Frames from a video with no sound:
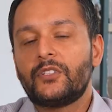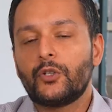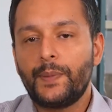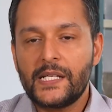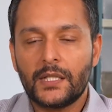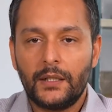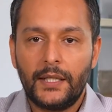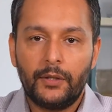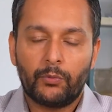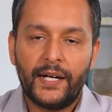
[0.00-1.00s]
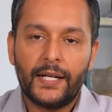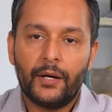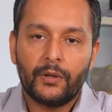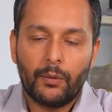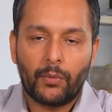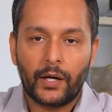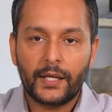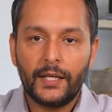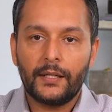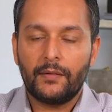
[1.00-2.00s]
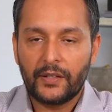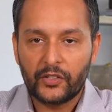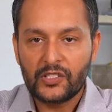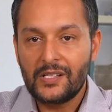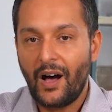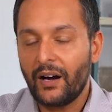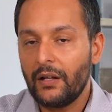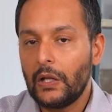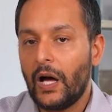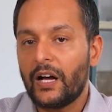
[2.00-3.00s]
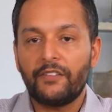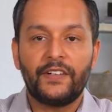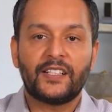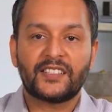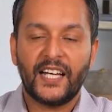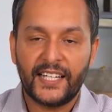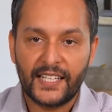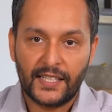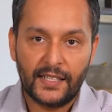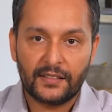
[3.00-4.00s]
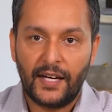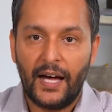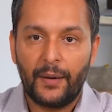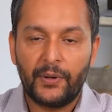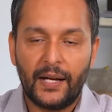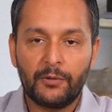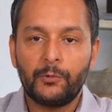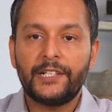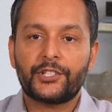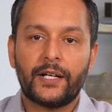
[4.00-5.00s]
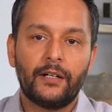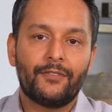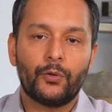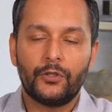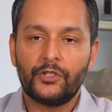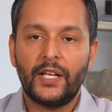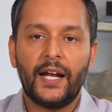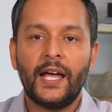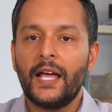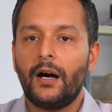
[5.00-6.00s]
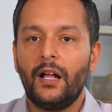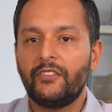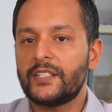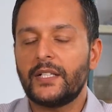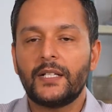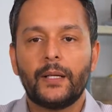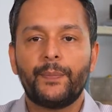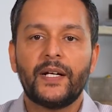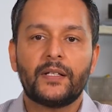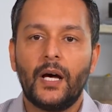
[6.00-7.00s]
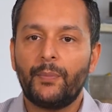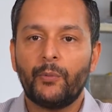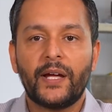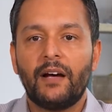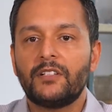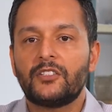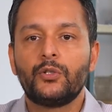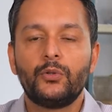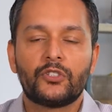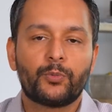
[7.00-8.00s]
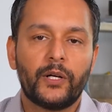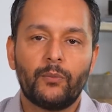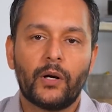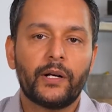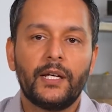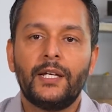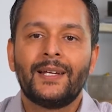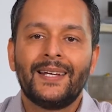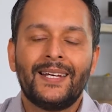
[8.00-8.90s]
So basically right now in the market, there's not a lot of exciting things to happen. I wish I could have told you that, hey, all of a sudden it picked up and we have this huge spring market.